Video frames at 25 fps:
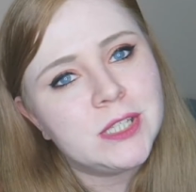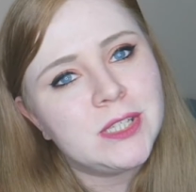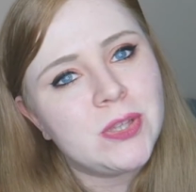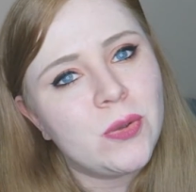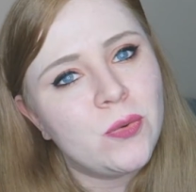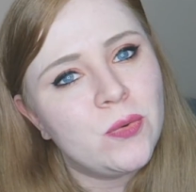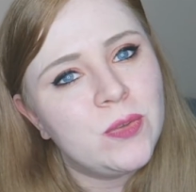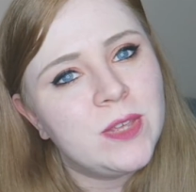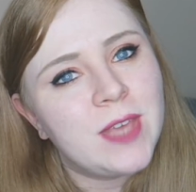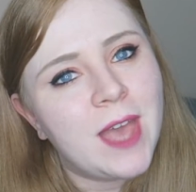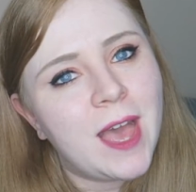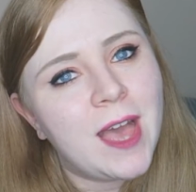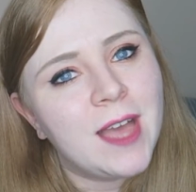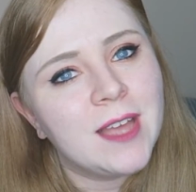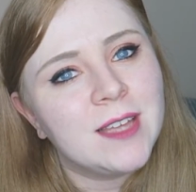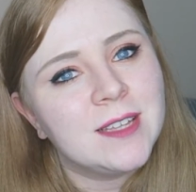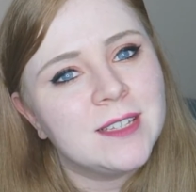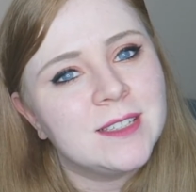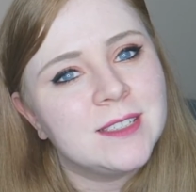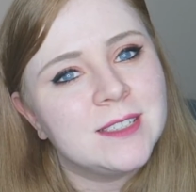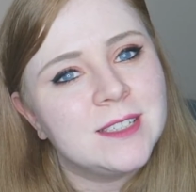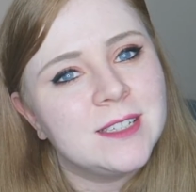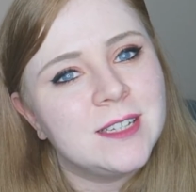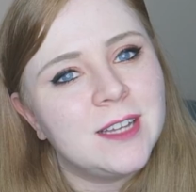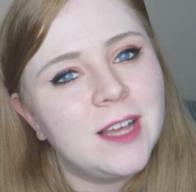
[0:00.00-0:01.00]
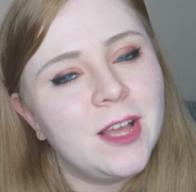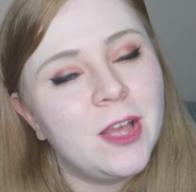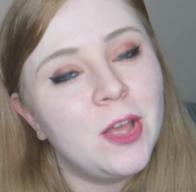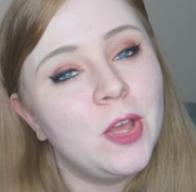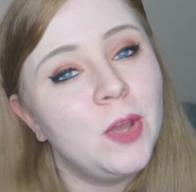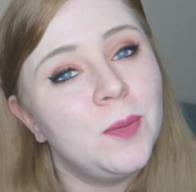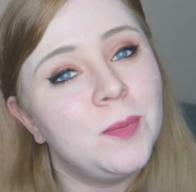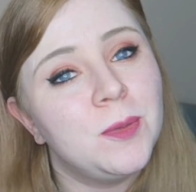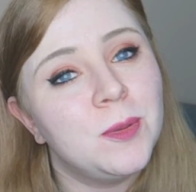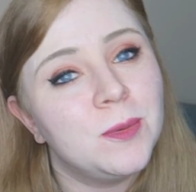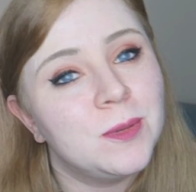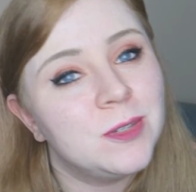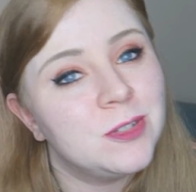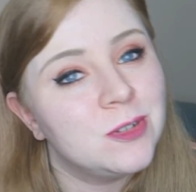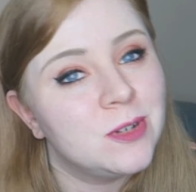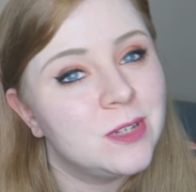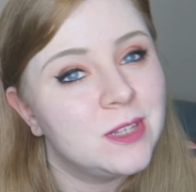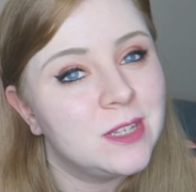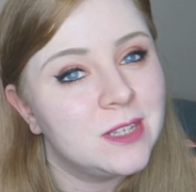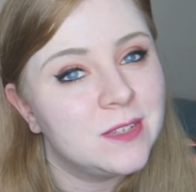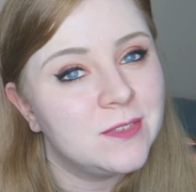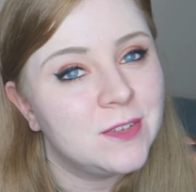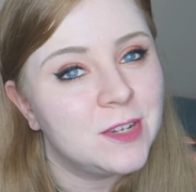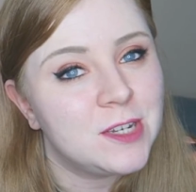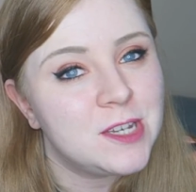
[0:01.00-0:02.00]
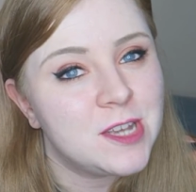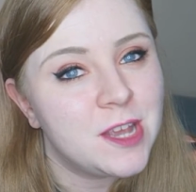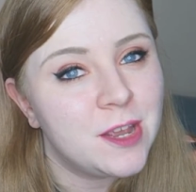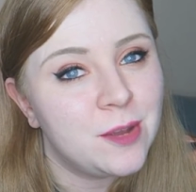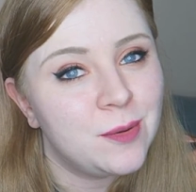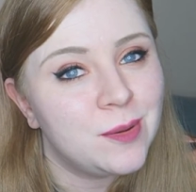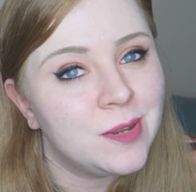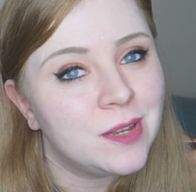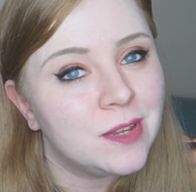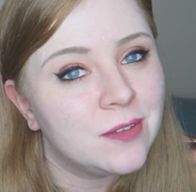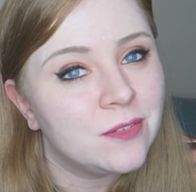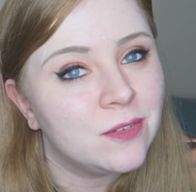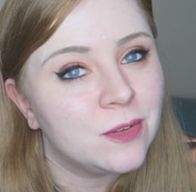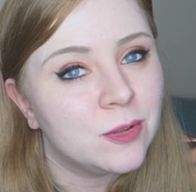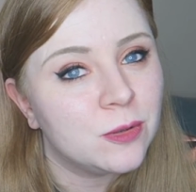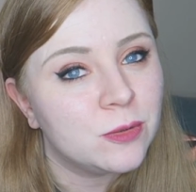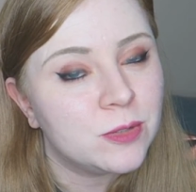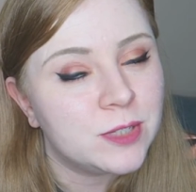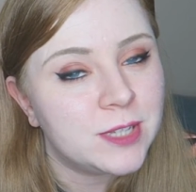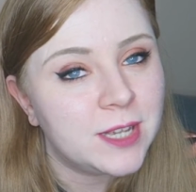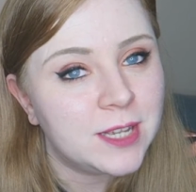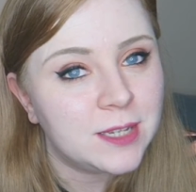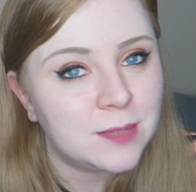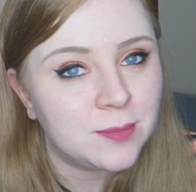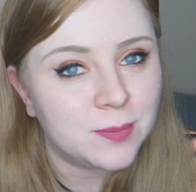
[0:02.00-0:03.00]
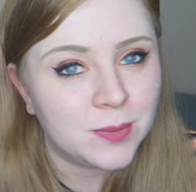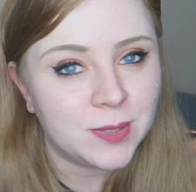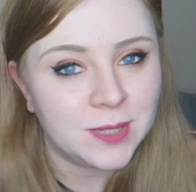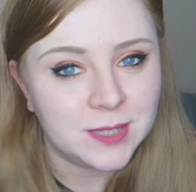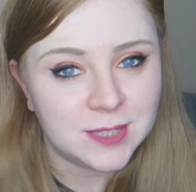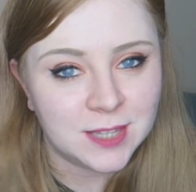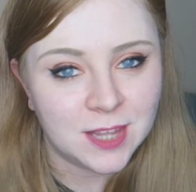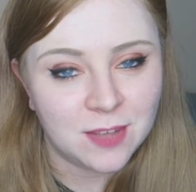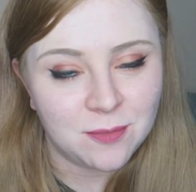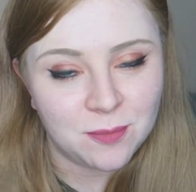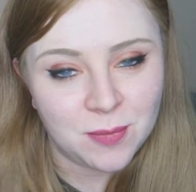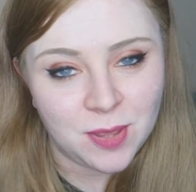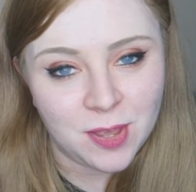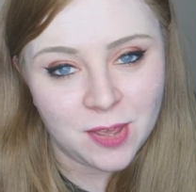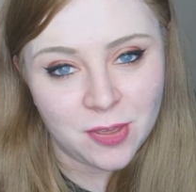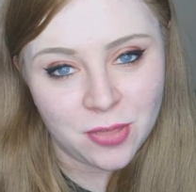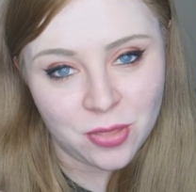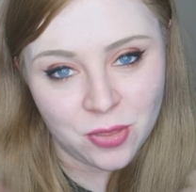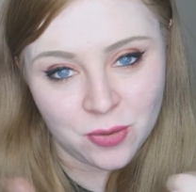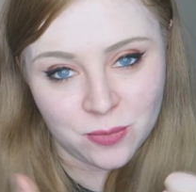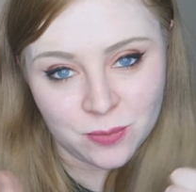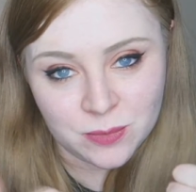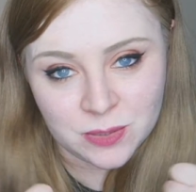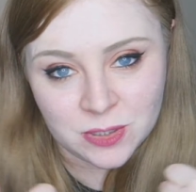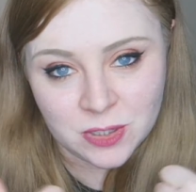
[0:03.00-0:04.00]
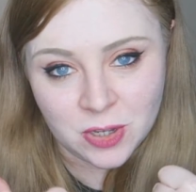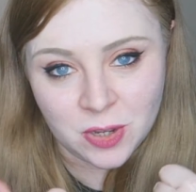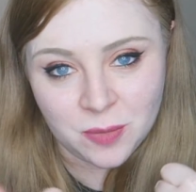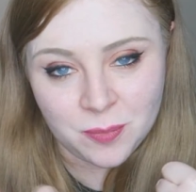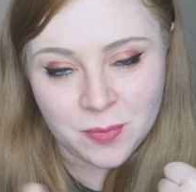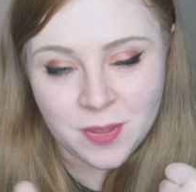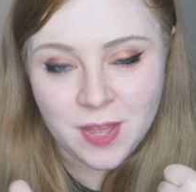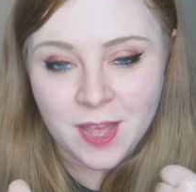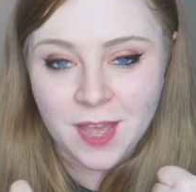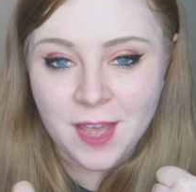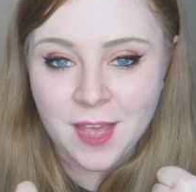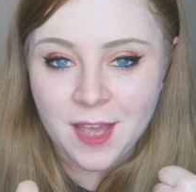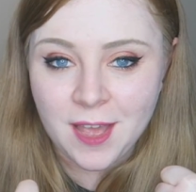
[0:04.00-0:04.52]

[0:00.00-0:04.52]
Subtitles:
So yeah, I hope you enjoyed this video. If you did, please give me a thumbs up.